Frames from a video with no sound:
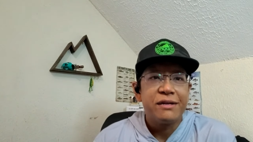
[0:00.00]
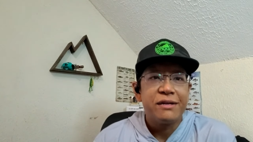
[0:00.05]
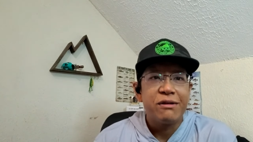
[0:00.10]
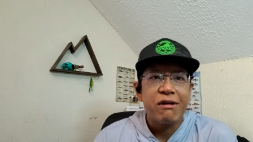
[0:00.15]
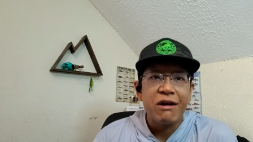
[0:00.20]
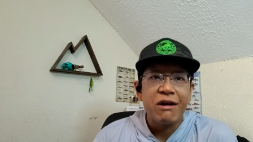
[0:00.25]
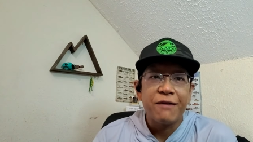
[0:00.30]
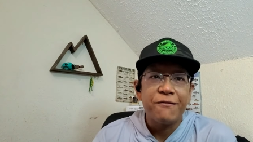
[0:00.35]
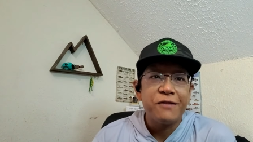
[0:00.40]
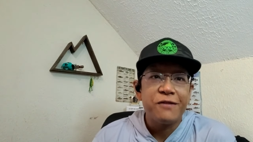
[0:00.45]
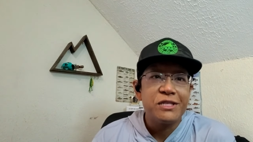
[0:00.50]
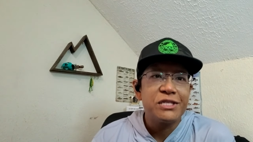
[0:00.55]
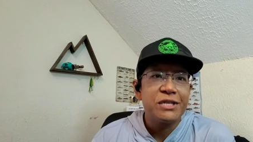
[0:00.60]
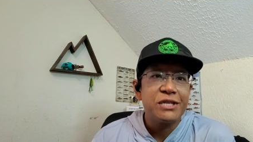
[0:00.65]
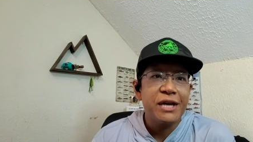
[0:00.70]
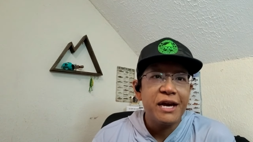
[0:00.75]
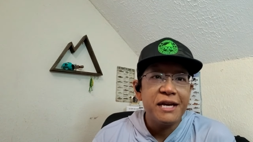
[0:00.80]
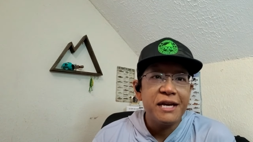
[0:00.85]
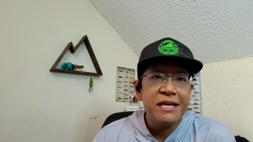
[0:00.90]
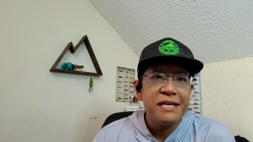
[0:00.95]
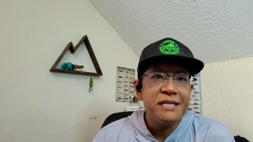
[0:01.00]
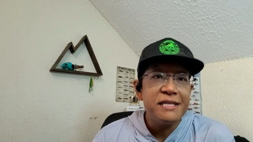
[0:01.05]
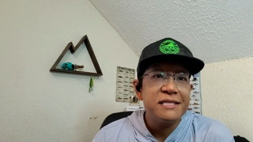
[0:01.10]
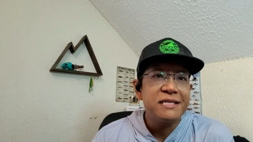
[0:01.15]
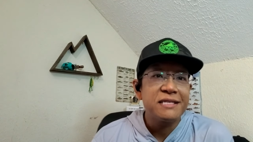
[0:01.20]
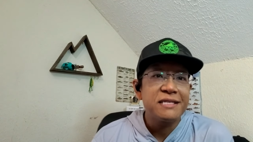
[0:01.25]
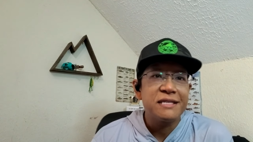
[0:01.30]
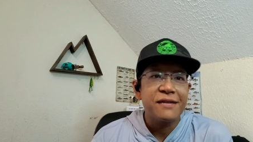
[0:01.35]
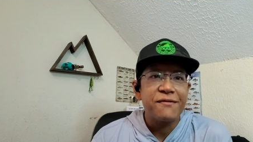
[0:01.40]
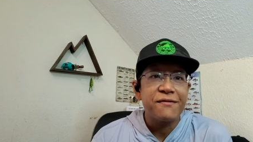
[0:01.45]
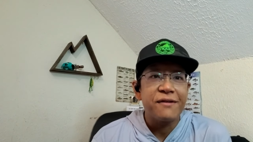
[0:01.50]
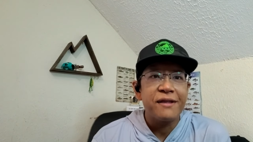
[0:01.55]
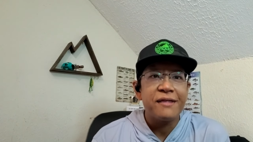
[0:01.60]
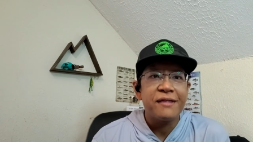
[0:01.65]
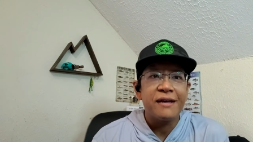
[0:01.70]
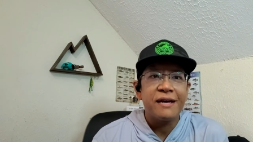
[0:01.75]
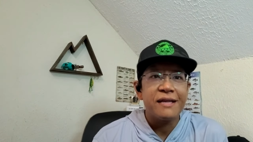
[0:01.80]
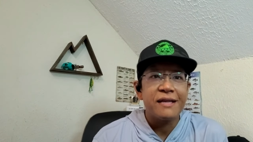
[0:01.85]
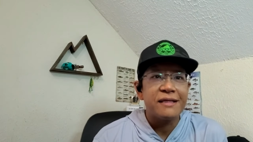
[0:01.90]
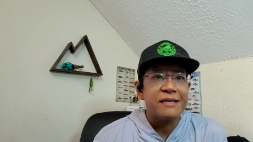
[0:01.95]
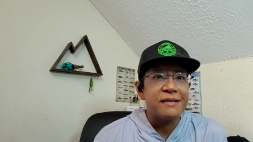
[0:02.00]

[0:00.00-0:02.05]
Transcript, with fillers: know how to fish eddies and stuff like that,